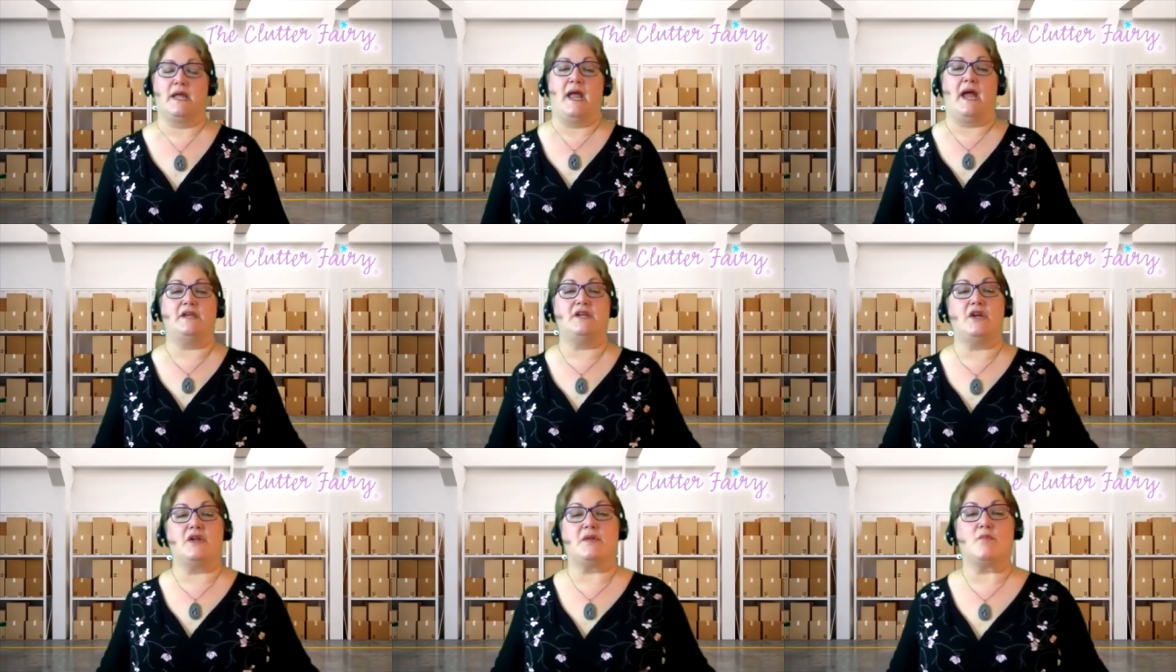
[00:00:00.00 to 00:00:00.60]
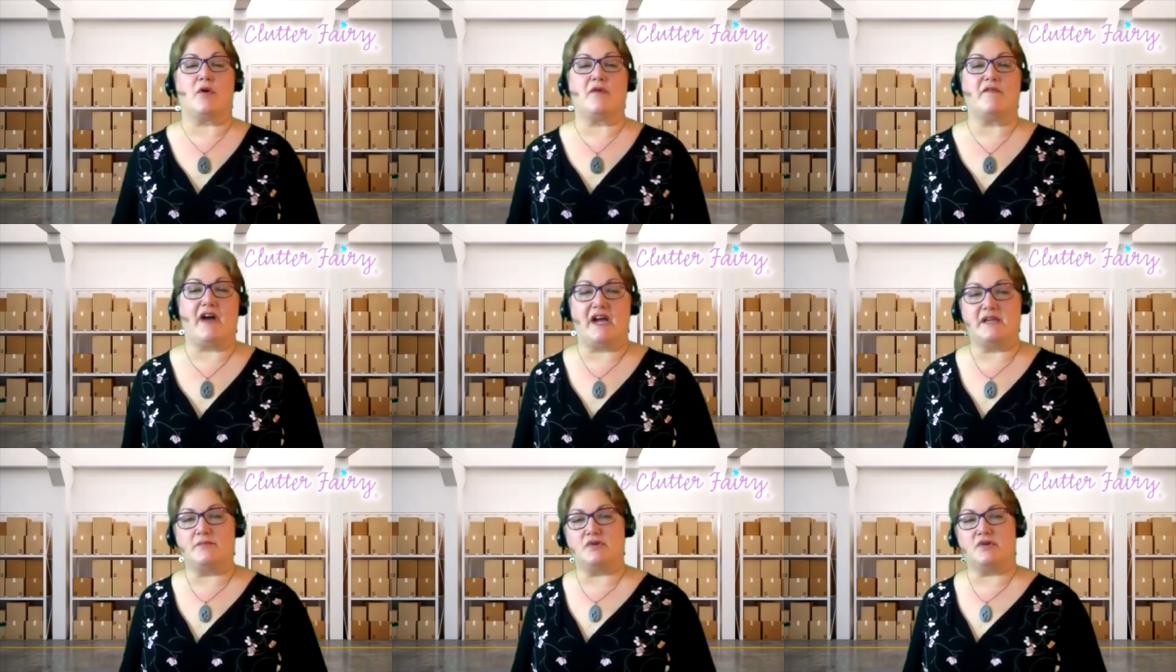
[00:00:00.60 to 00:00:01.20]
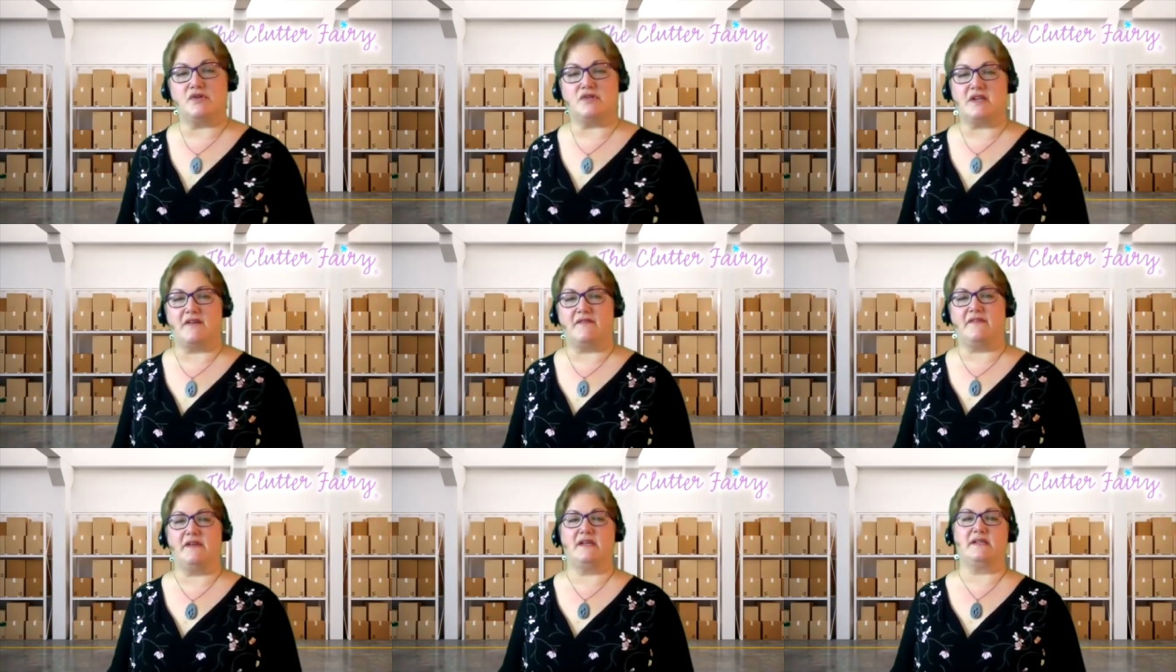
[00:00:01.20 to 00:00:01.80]
And you know, the more valuable your
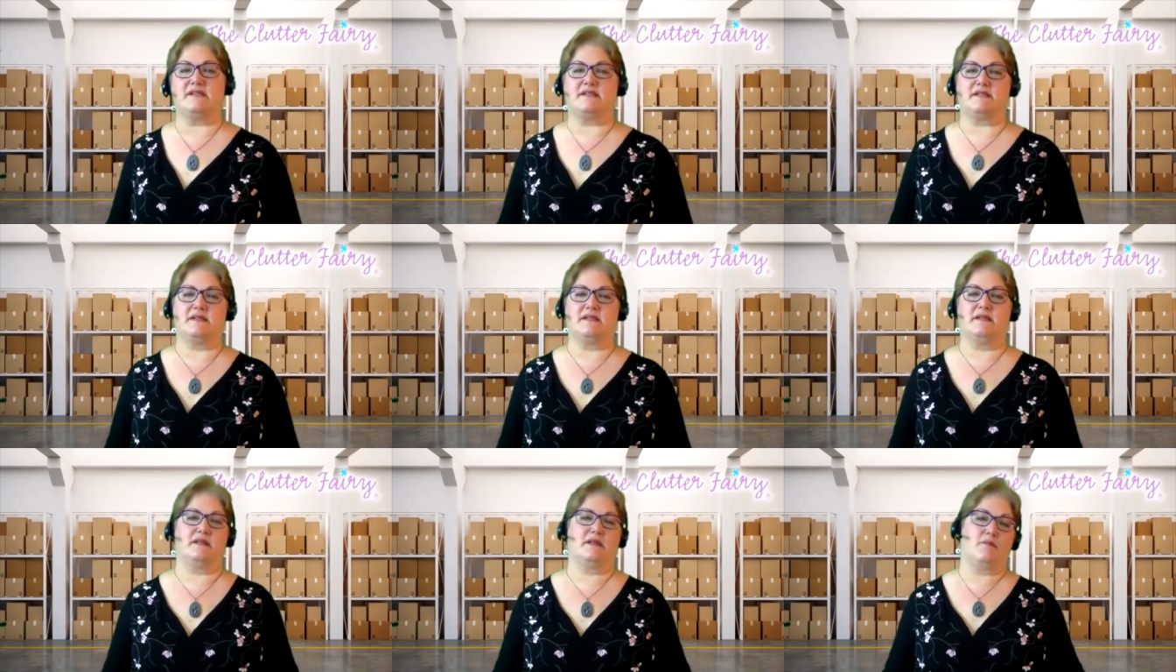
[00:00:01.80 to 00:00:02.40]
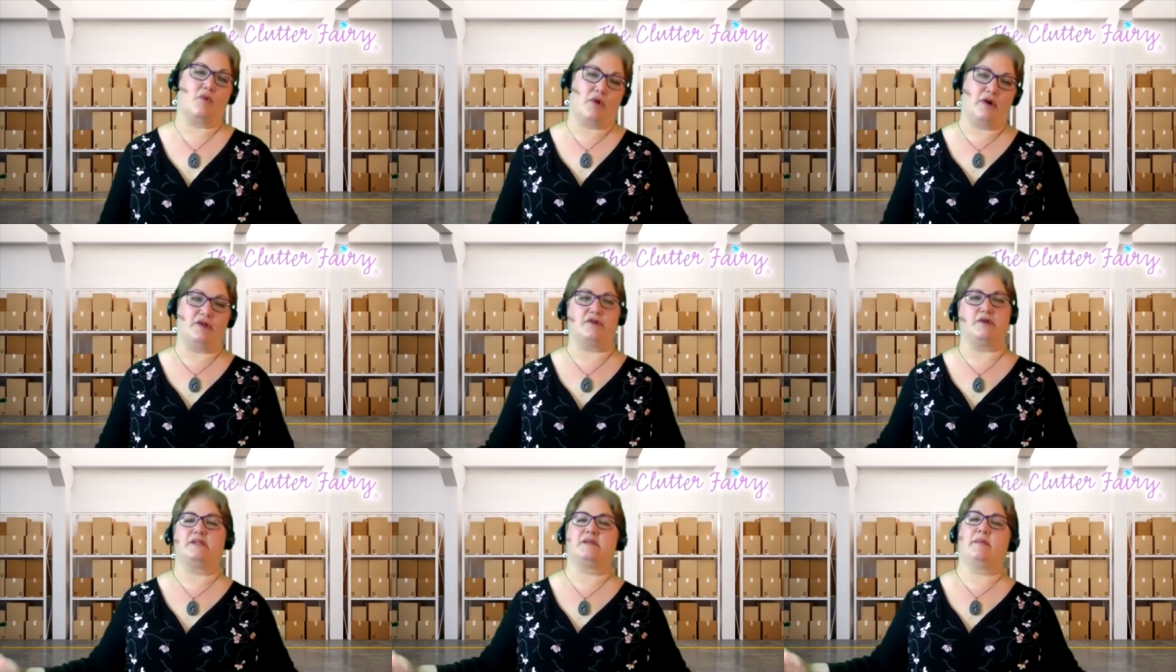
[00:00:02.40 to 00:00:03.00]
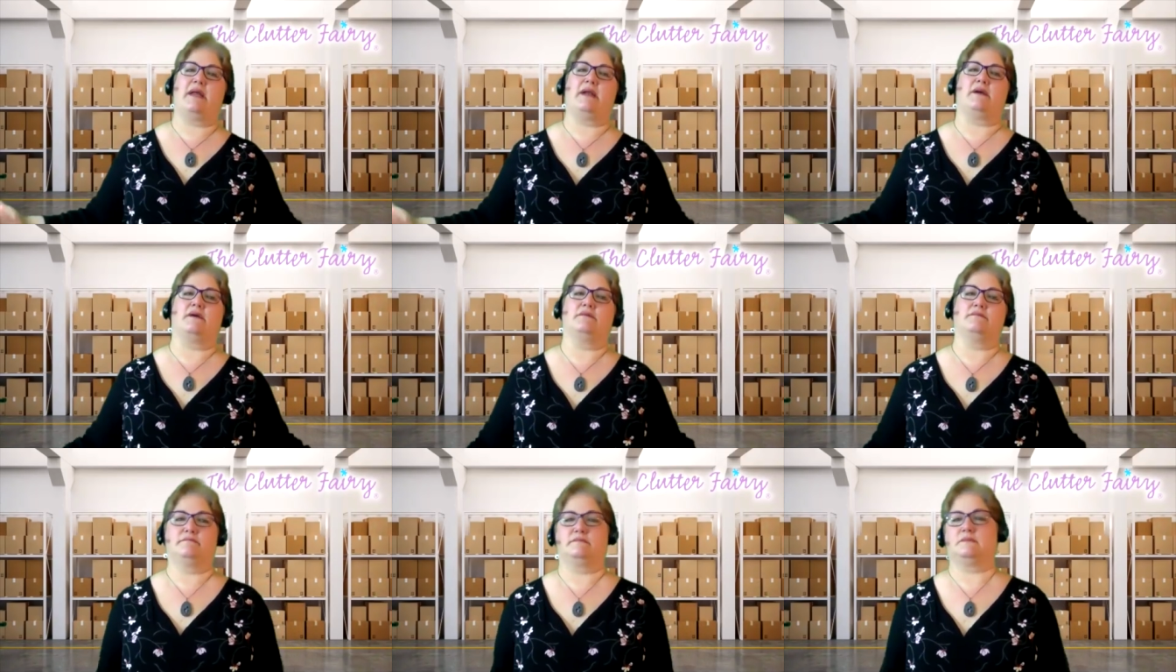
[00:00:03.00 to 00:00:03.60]
stuff is, the more insurance, the better,
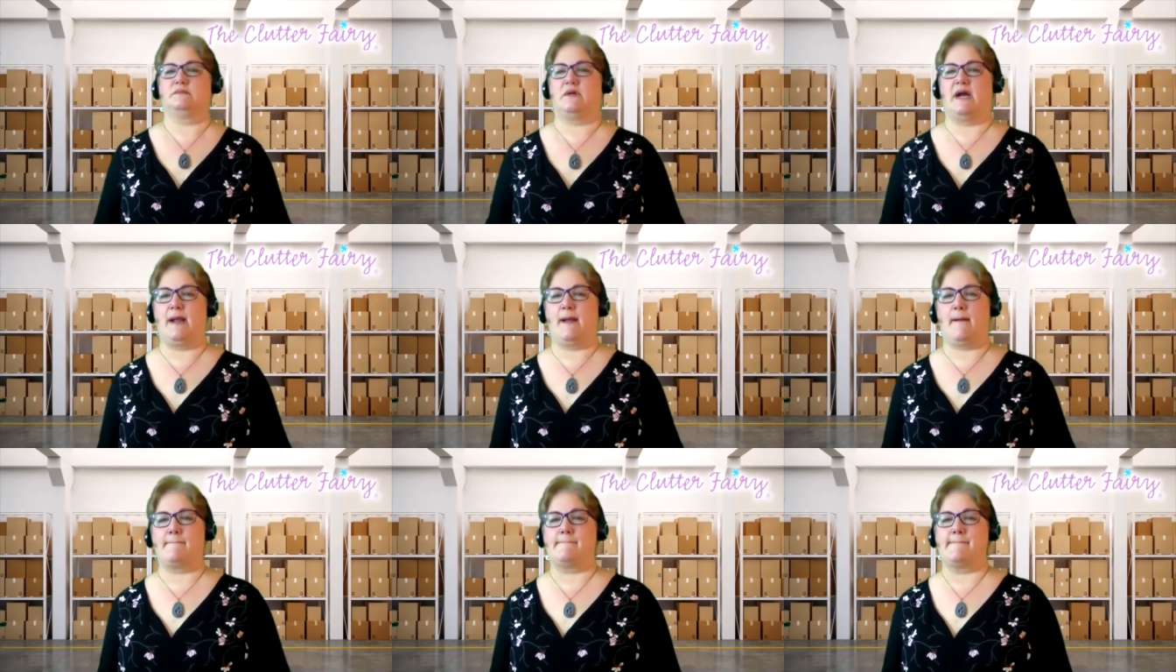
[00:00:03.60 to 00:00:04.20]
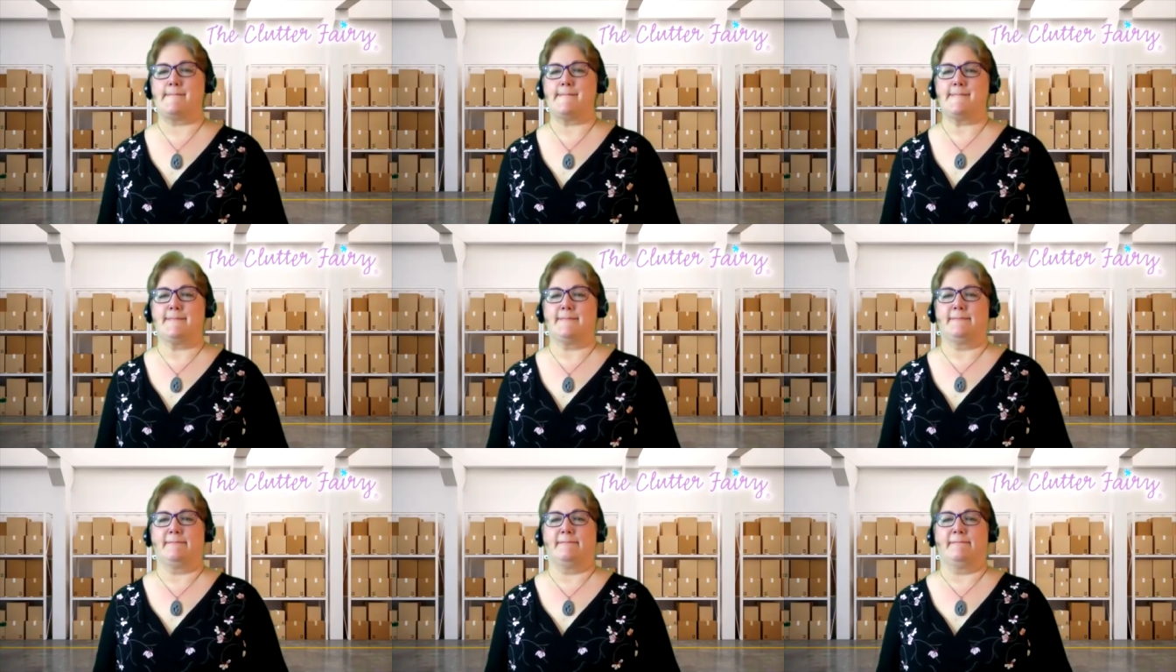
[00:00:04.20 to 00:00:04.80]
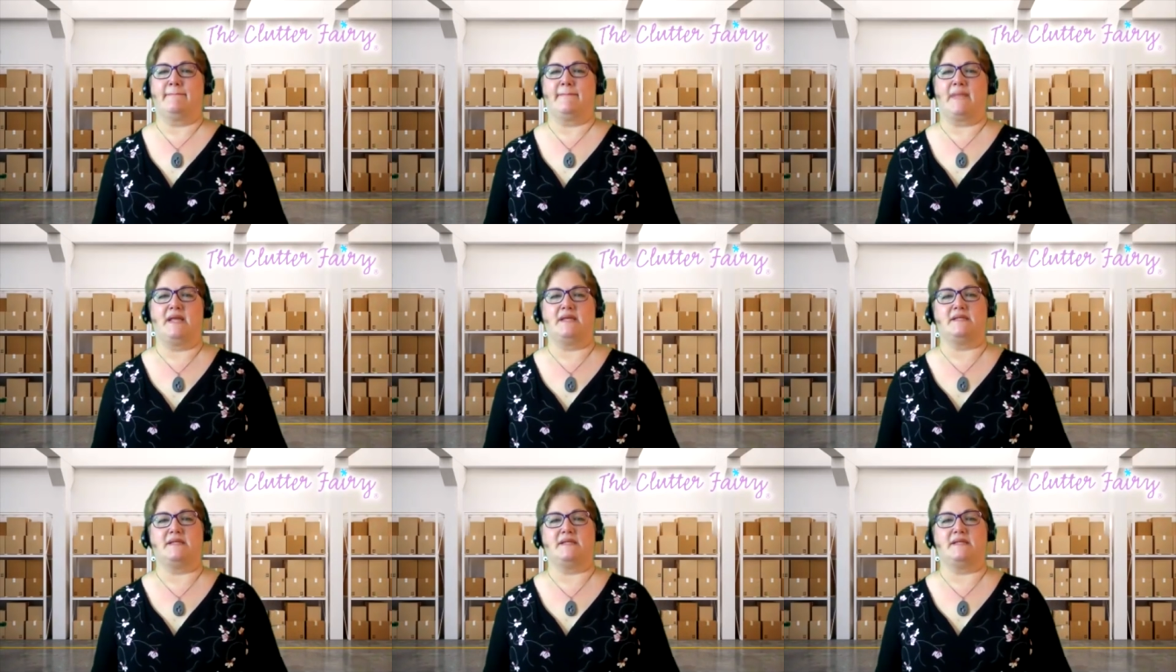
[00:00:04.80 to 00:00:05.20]
right? It's